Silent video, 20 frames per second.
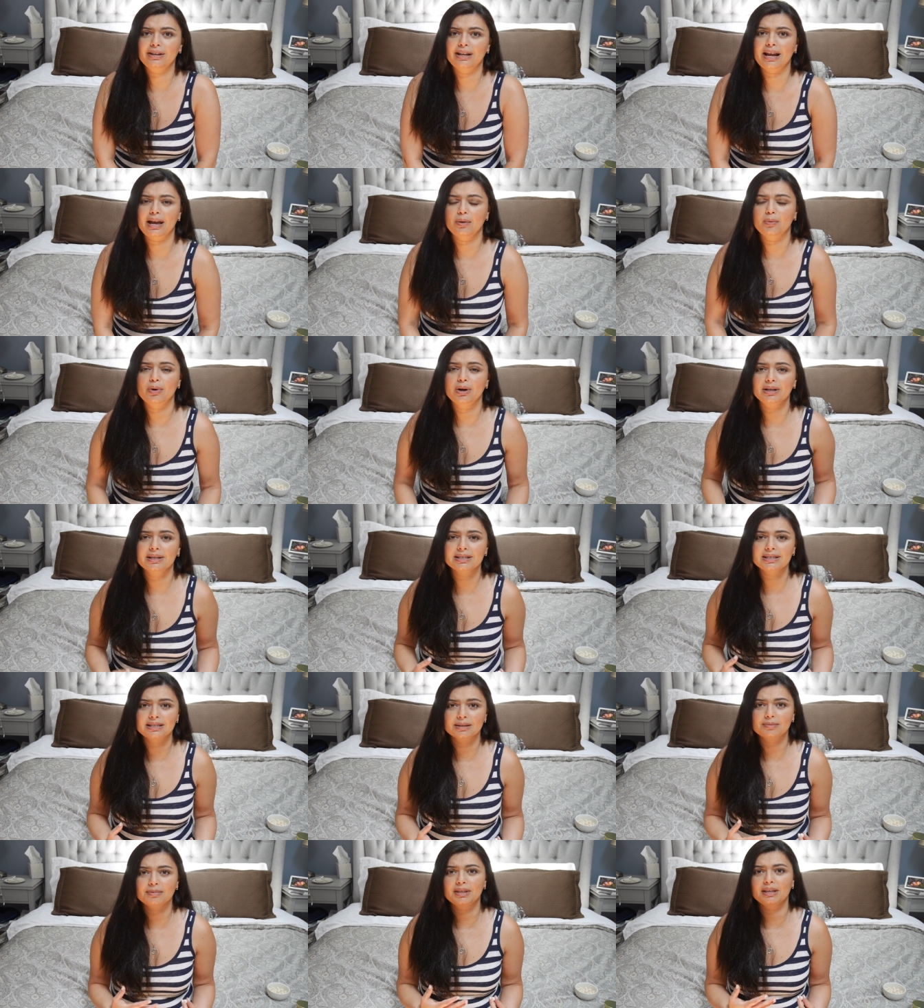And I wanted
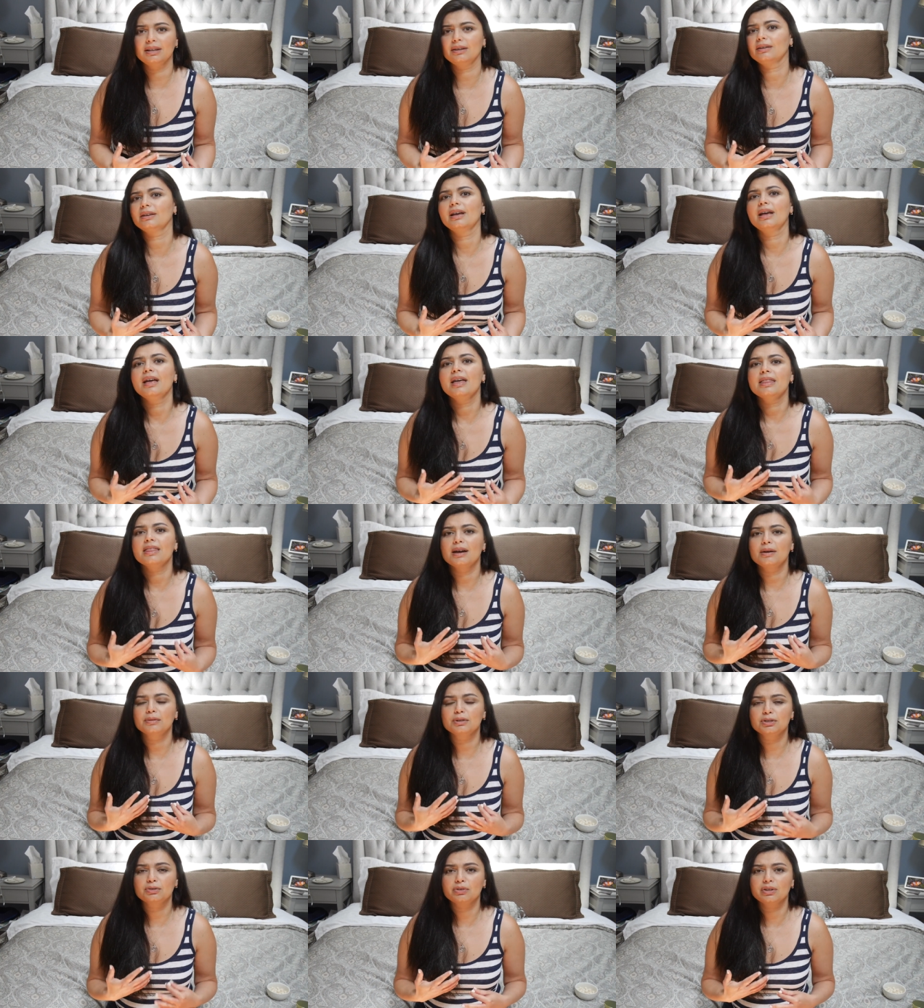something
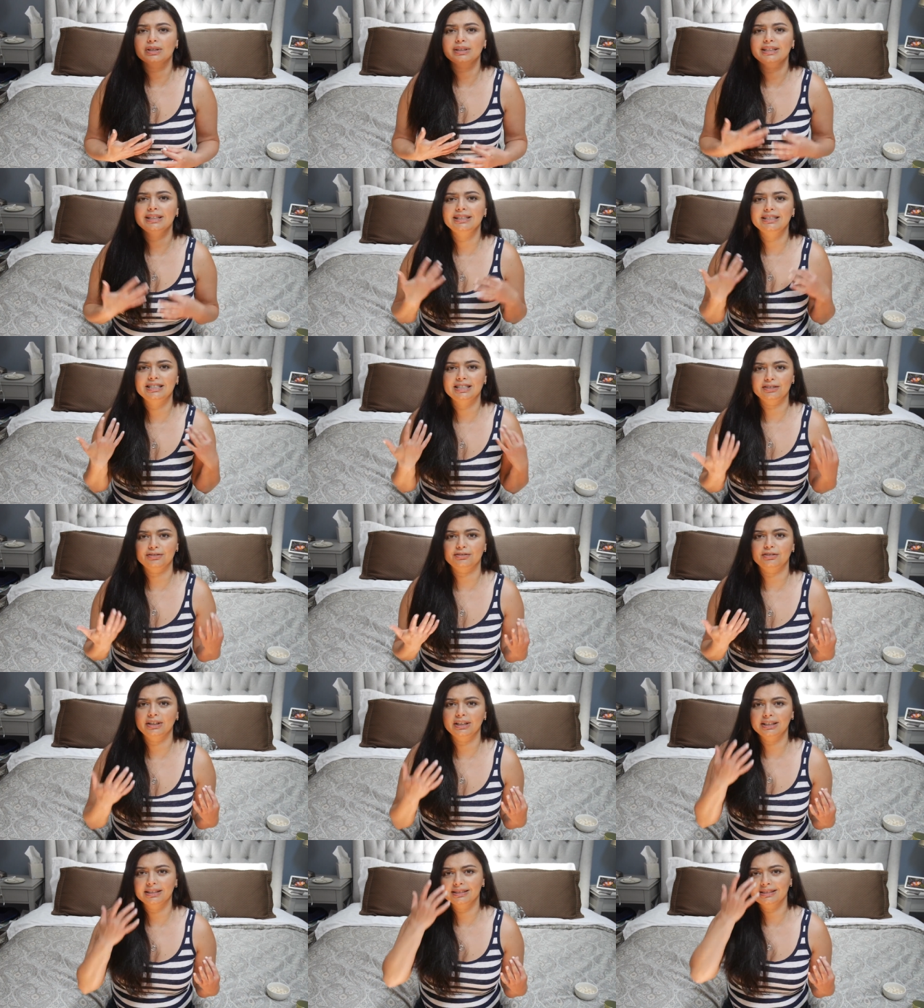that was really
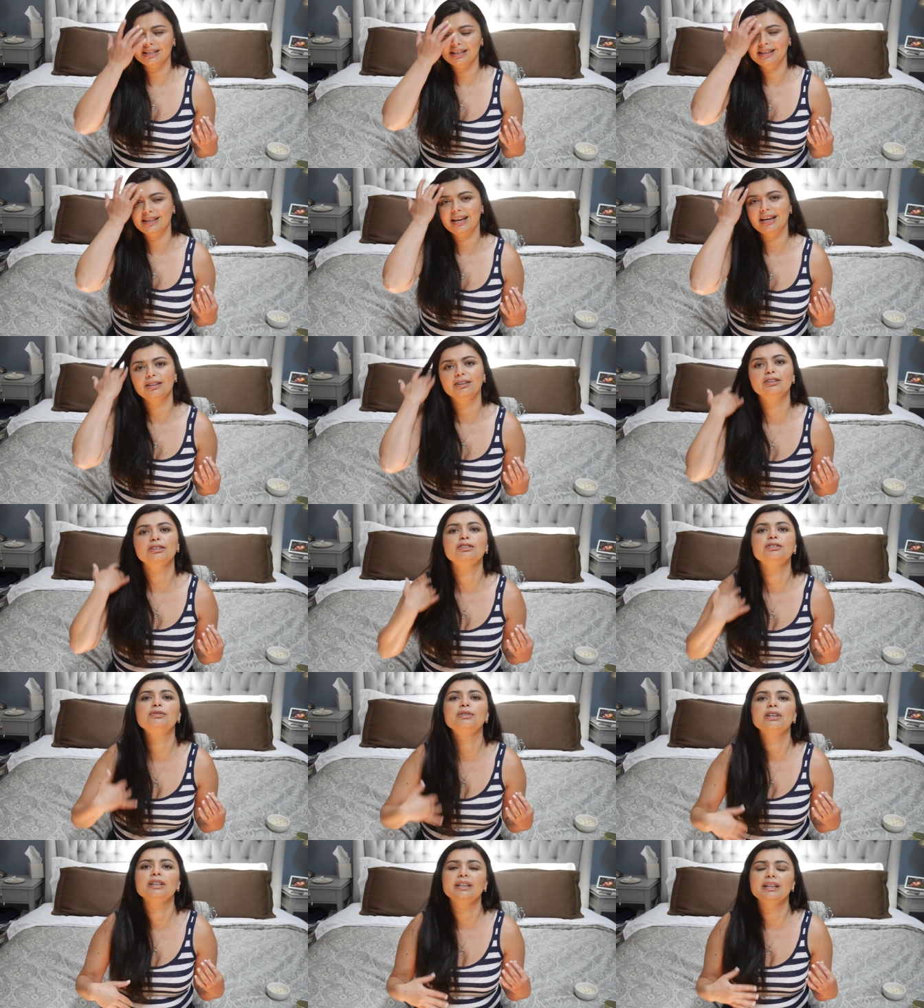different and that
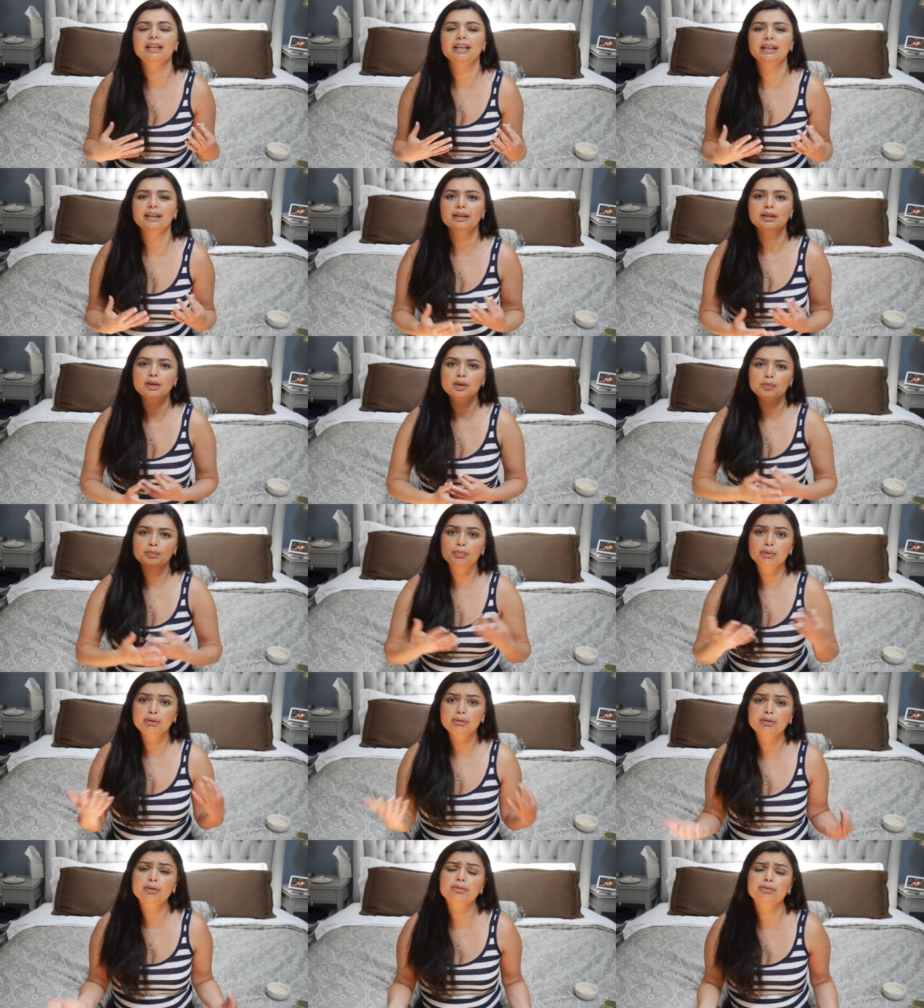looked really
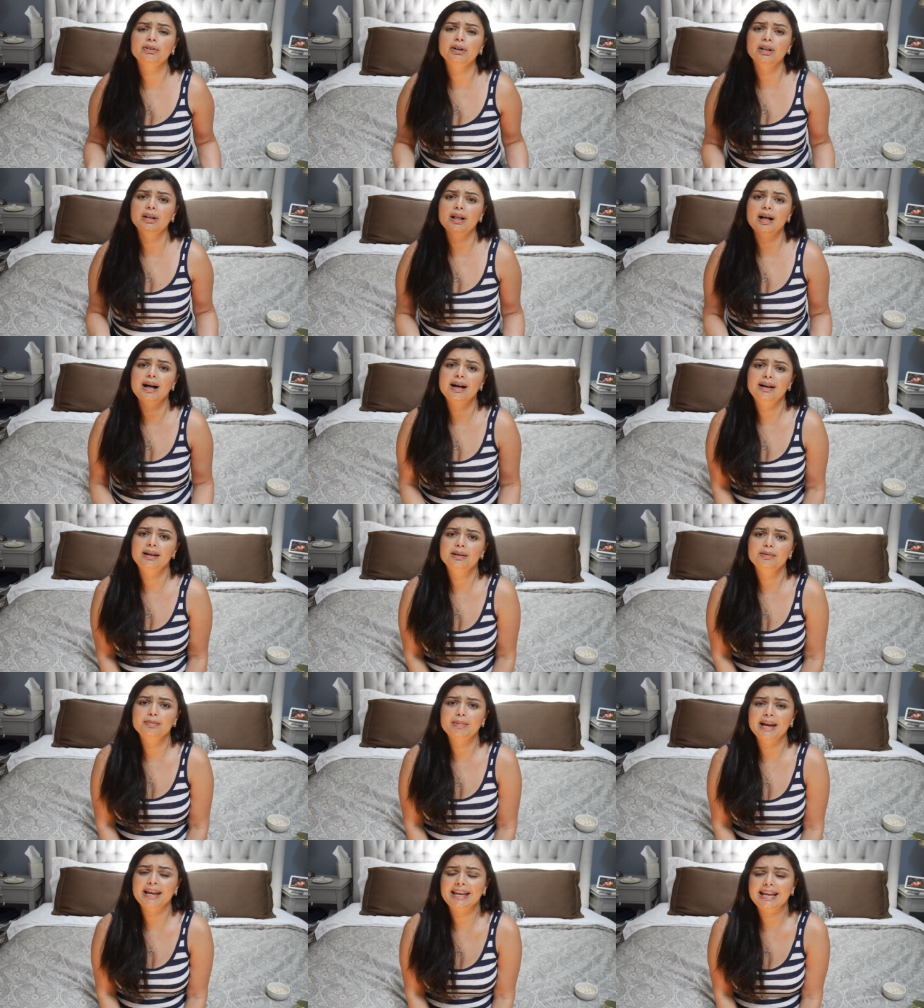beautiful
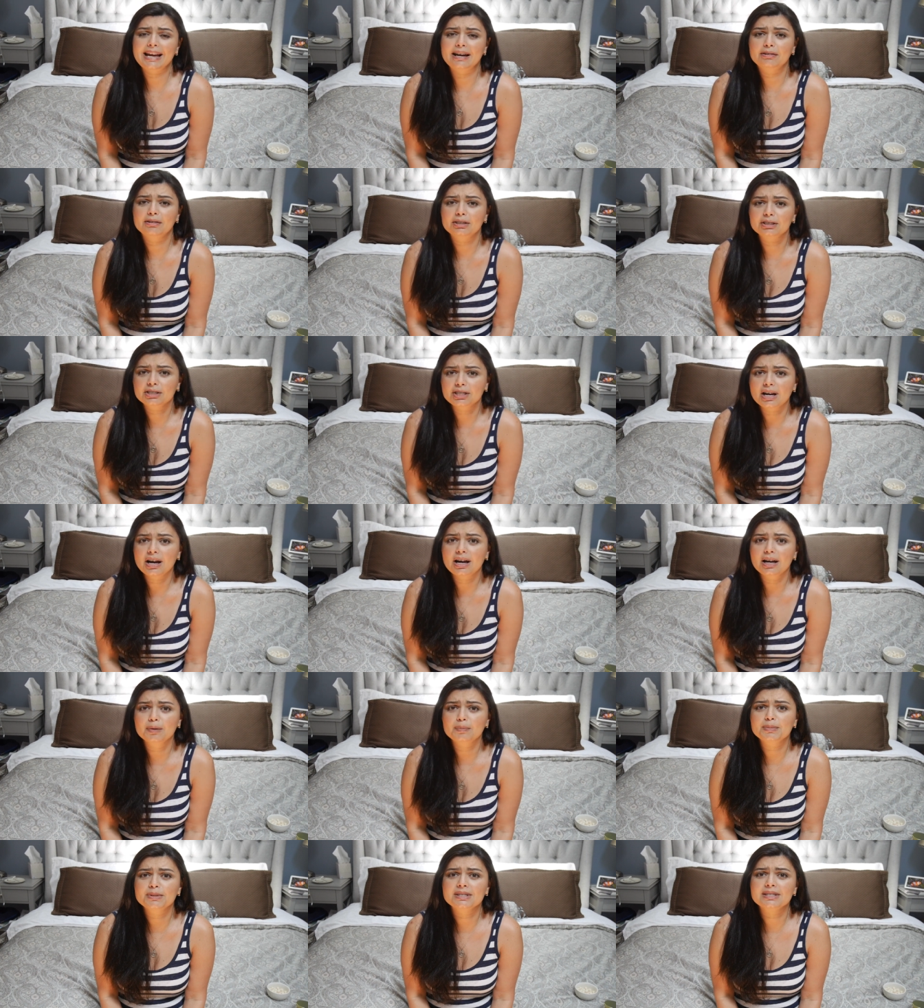on my
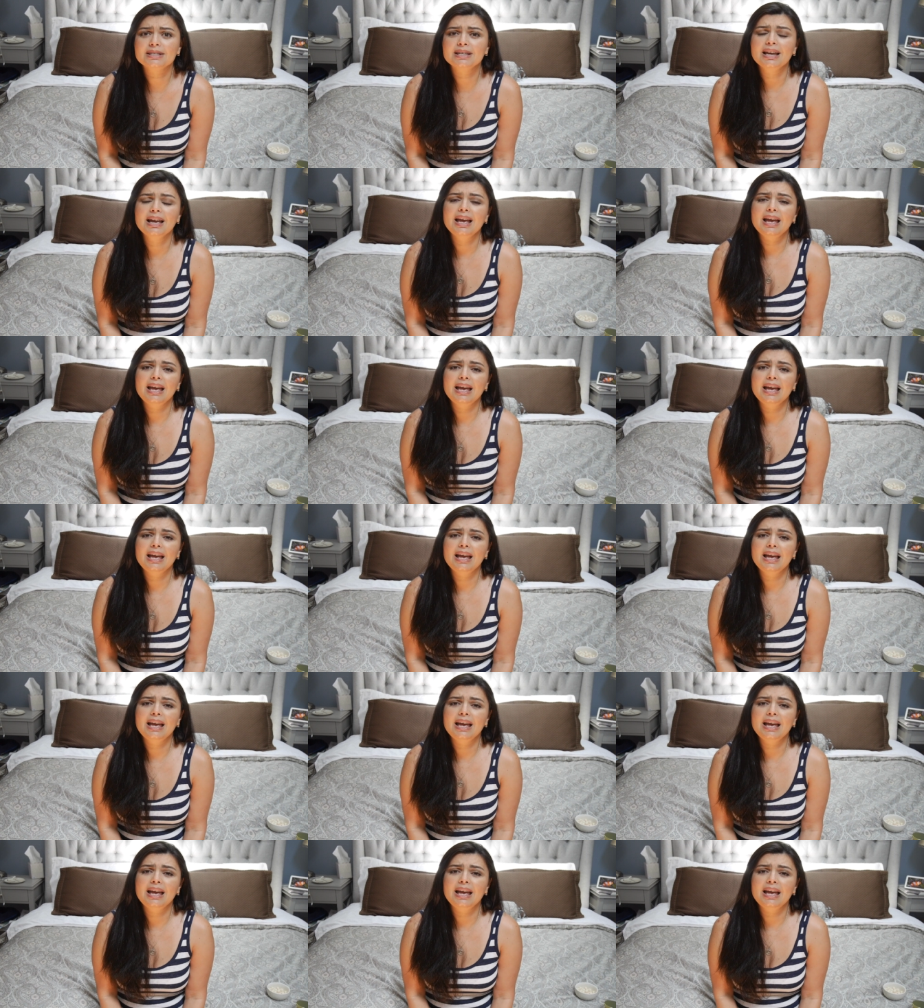countertops